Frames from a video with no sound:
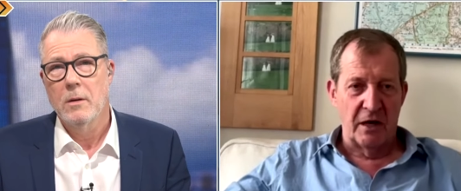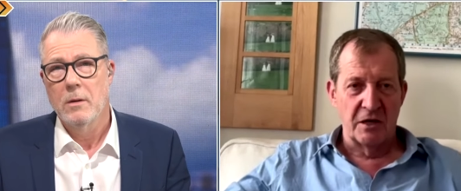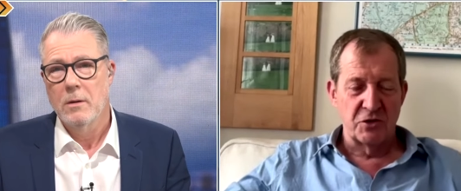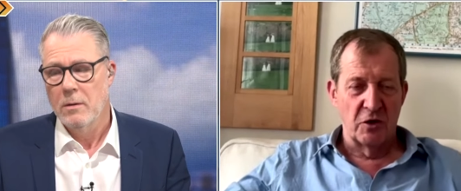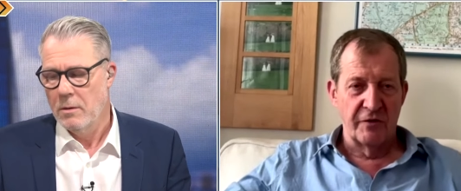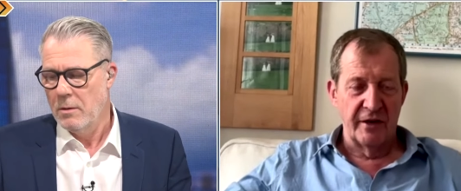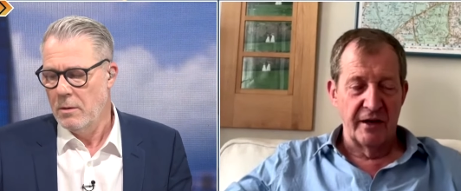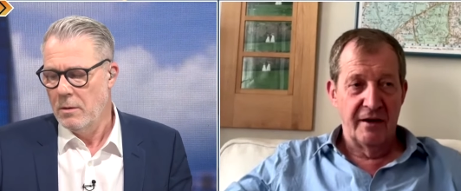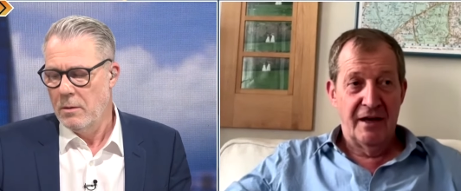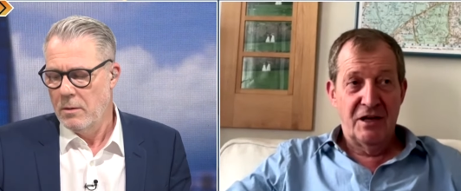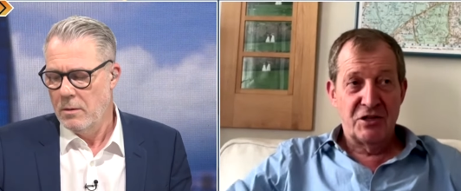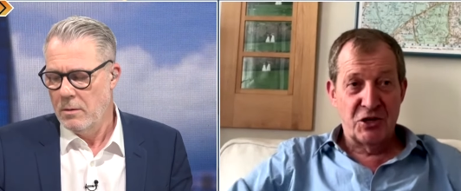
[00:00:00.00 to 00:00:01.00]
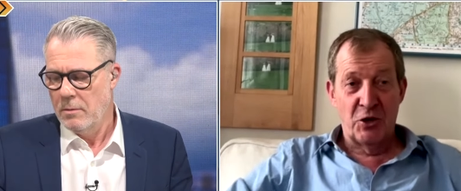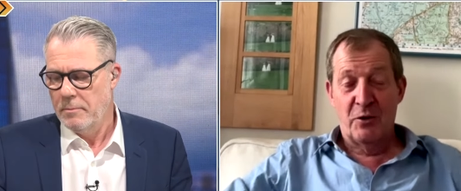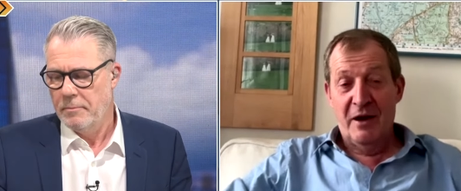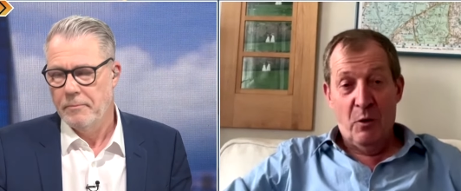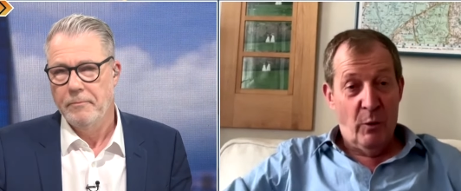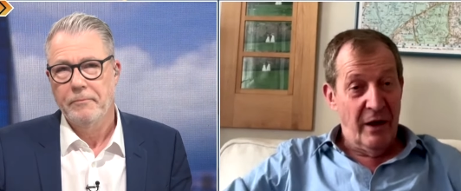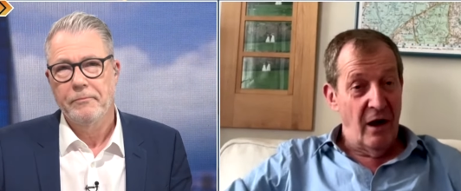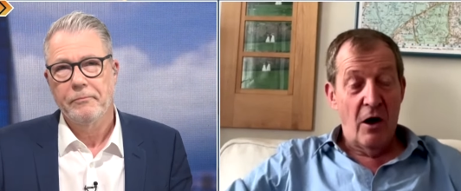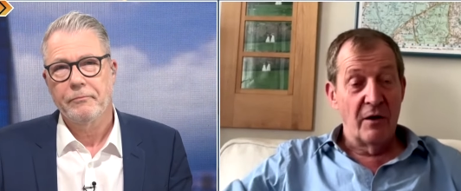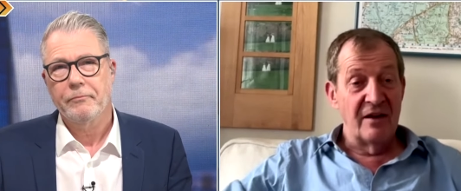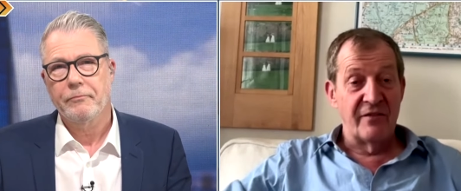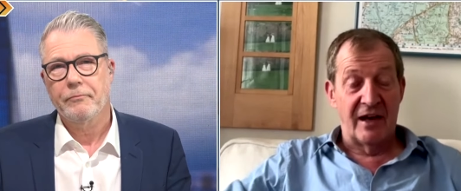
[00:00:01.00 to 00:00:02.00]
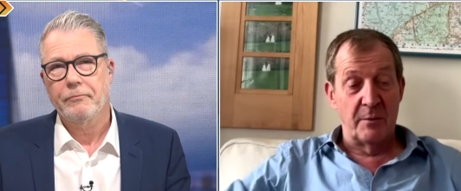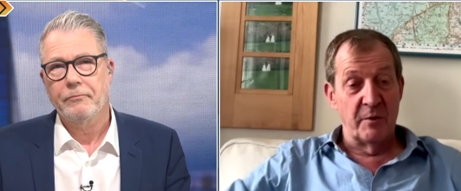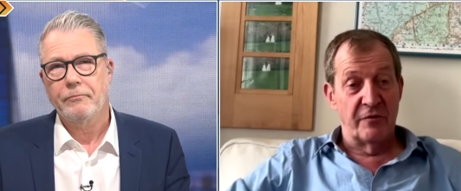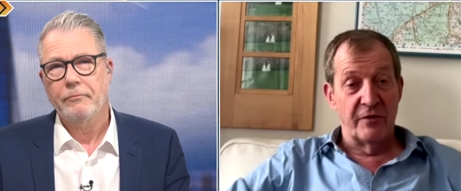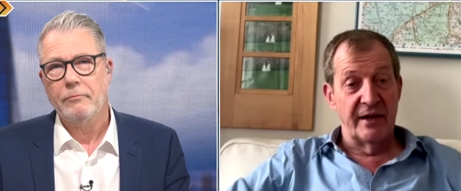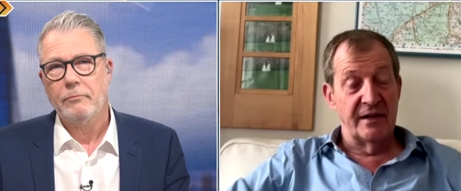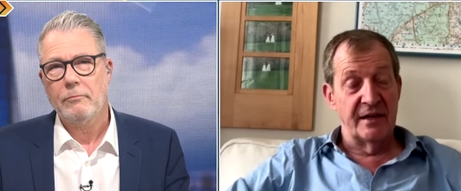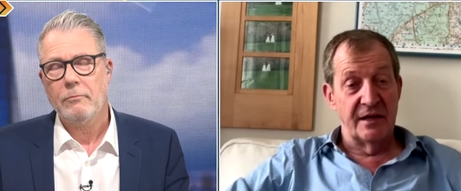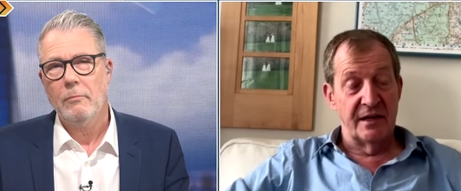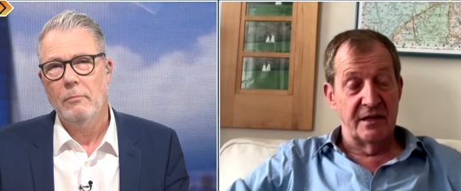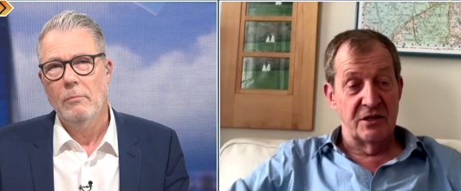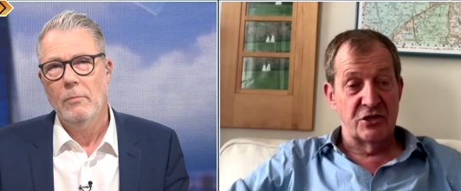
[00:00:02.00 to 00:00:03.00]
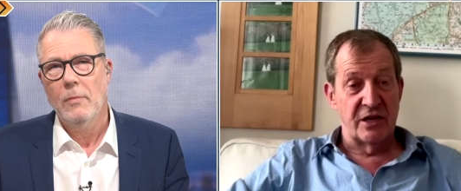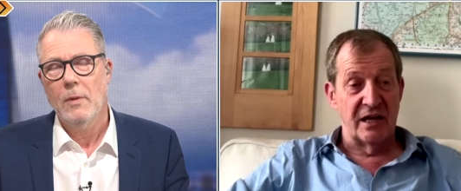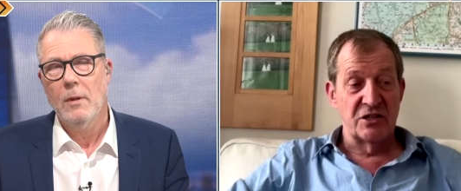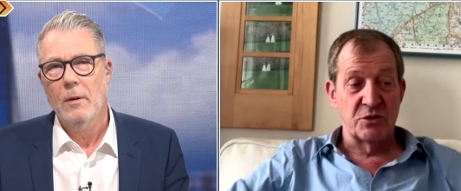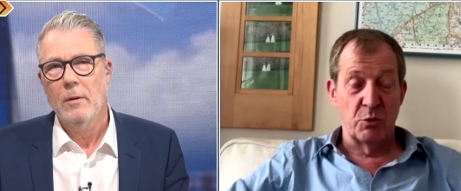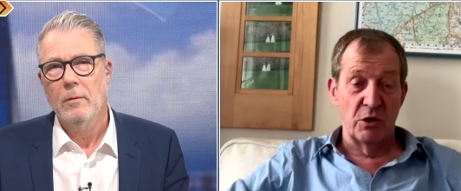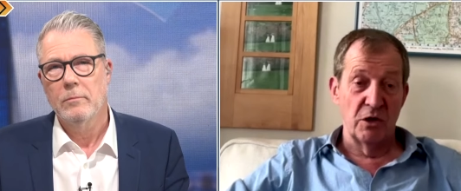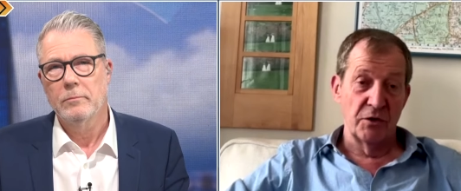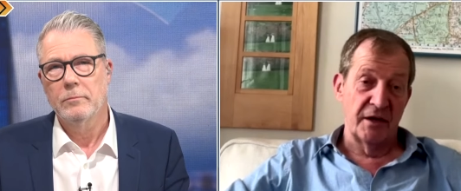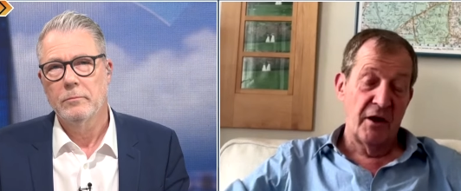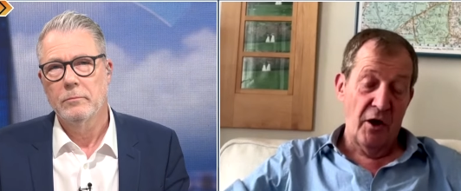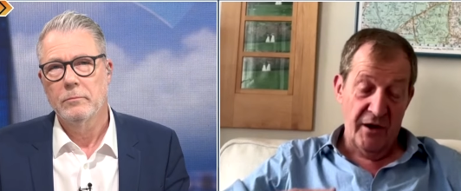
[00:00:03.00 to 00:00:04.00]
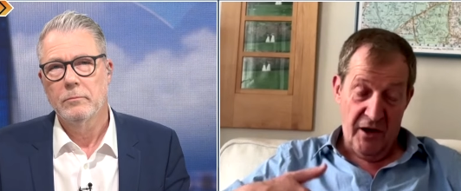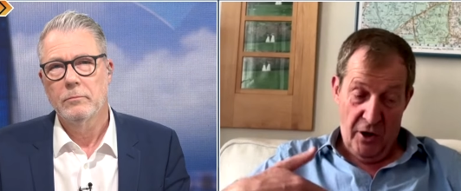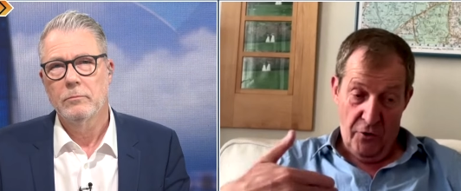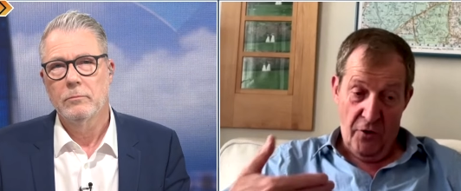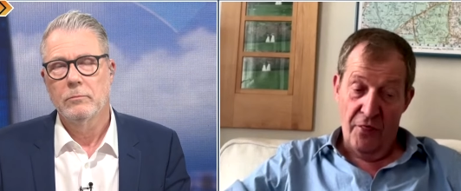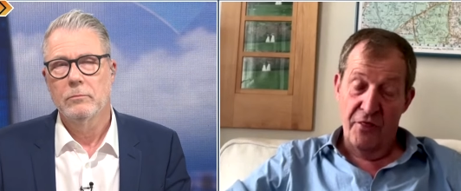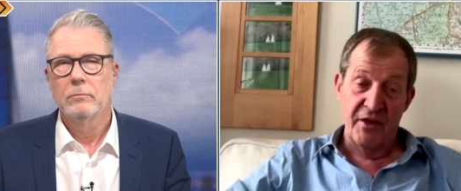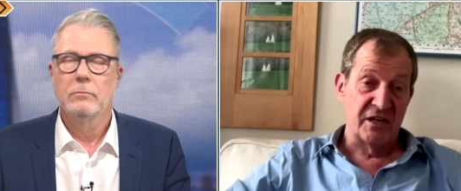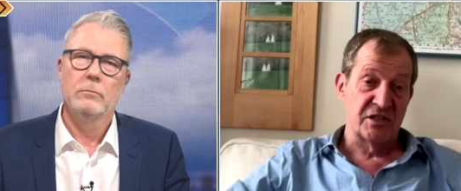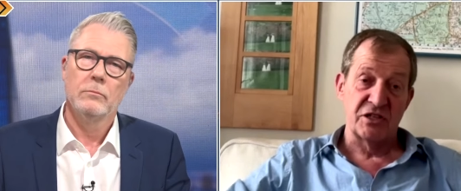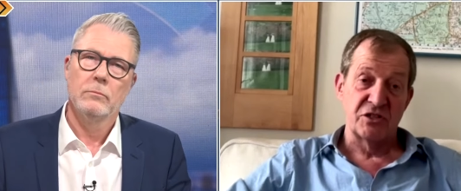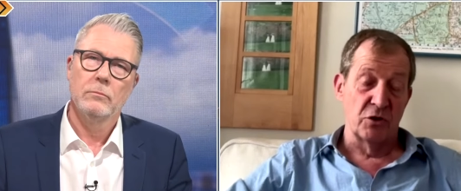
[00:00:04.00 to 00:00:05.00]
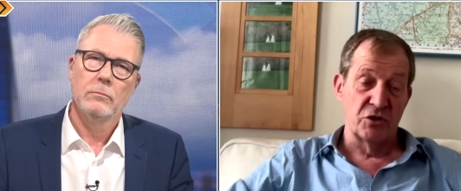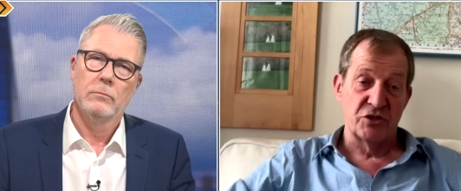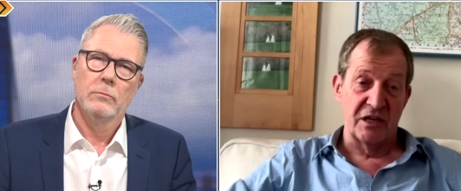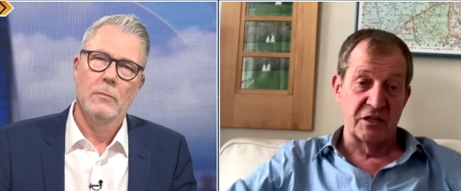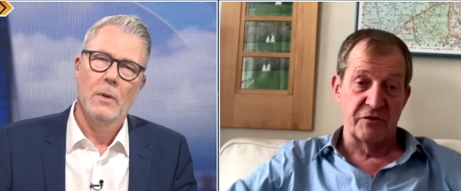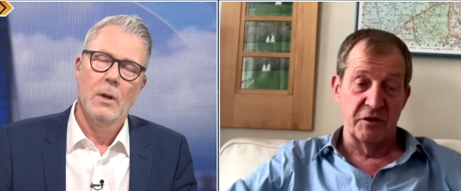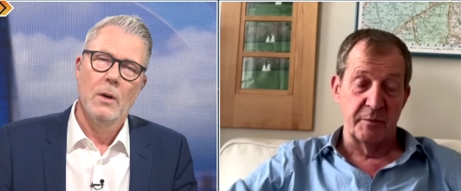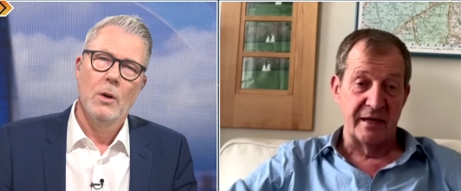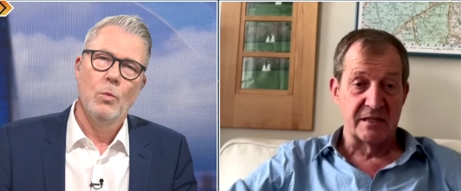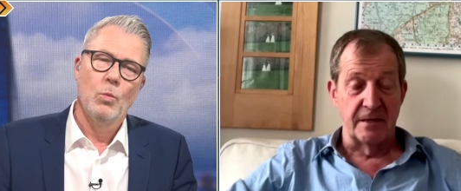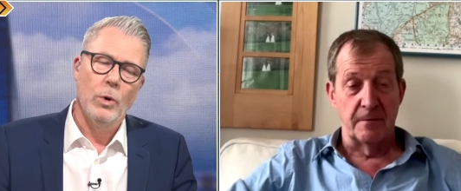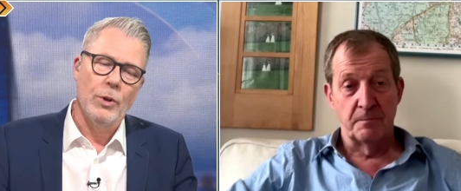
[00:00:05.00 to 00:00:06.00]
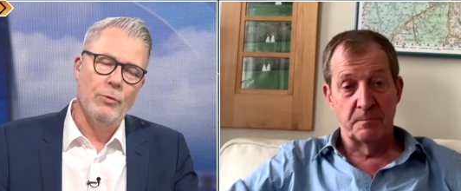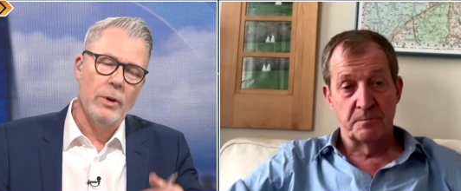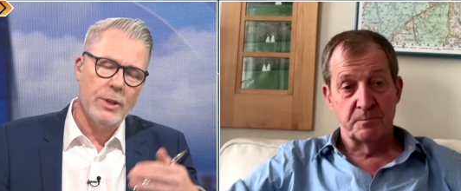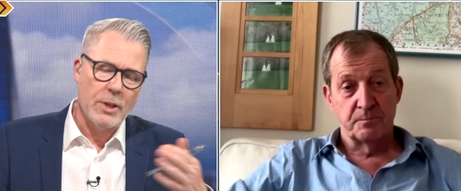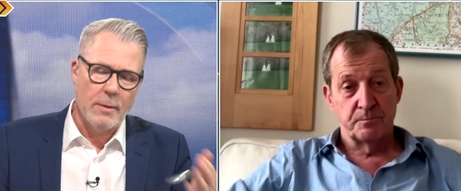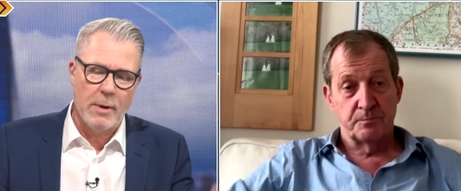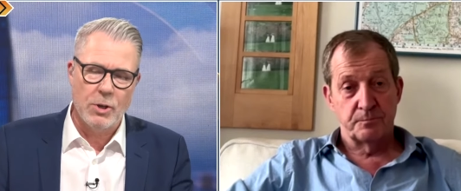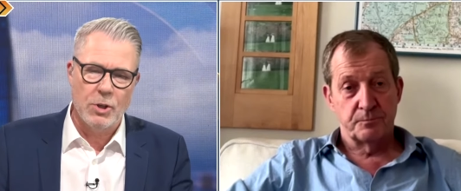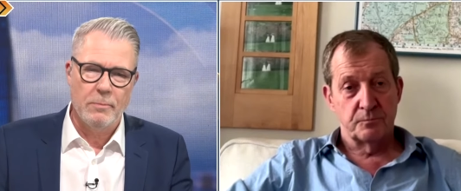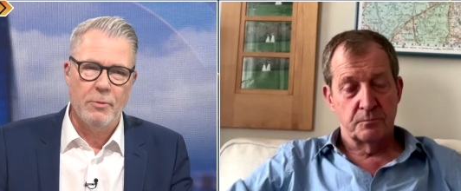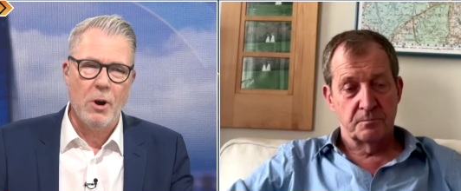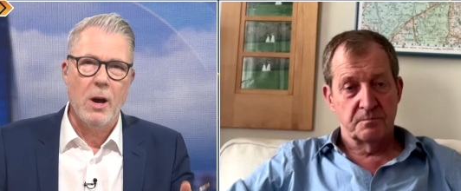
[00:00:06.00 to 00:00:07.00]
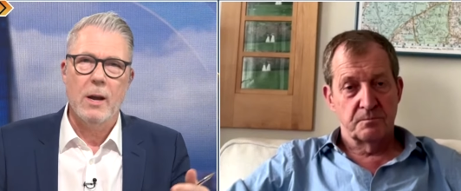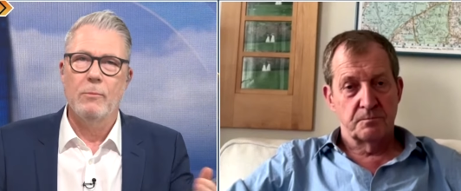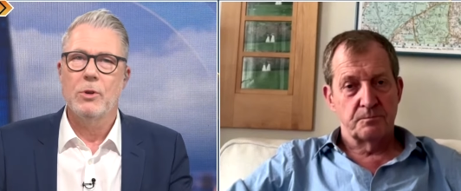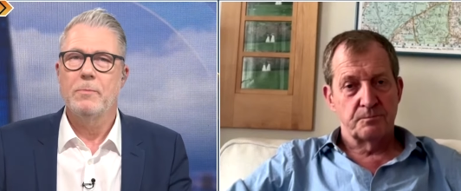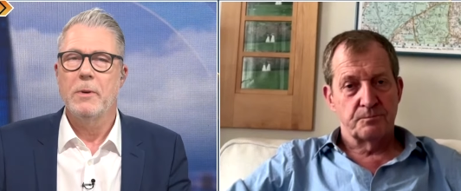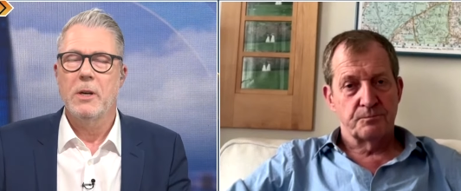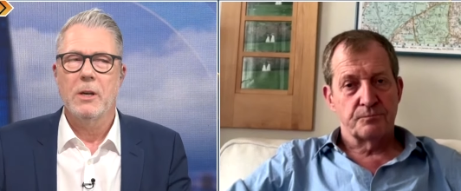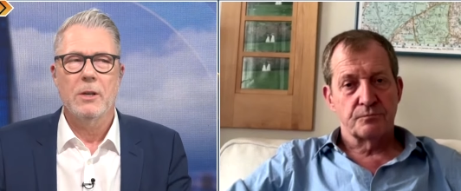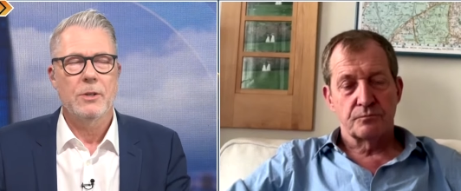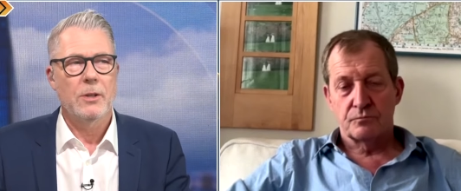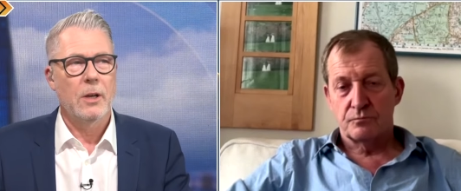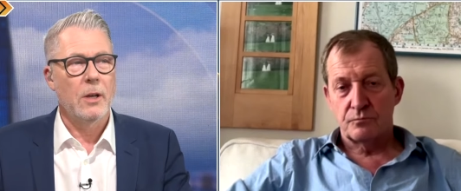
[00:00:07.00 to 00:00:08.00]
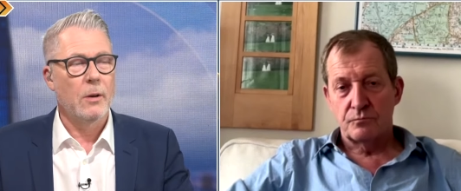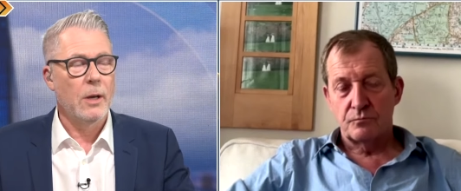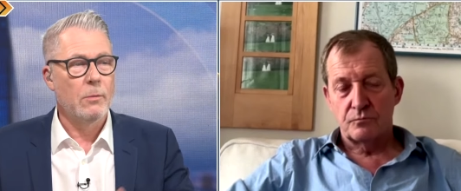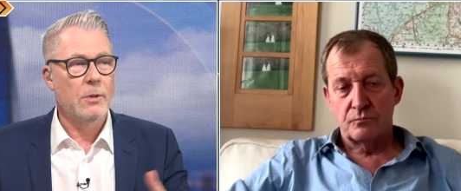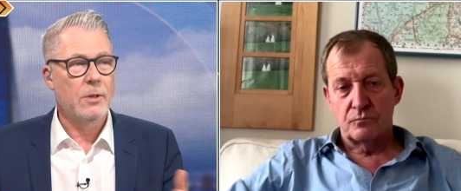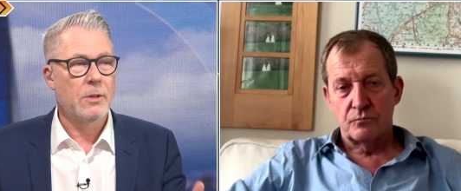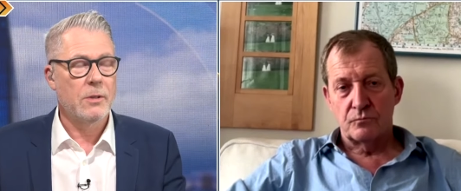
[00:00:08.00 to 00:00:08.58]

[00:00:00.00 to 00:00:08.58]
Speaker 1: part of it. So we are living, I'm afraid, in a changed world, and on this, it's not changed for the better.
Speaker 2: Well, the reason I mentioned Brian was because, he was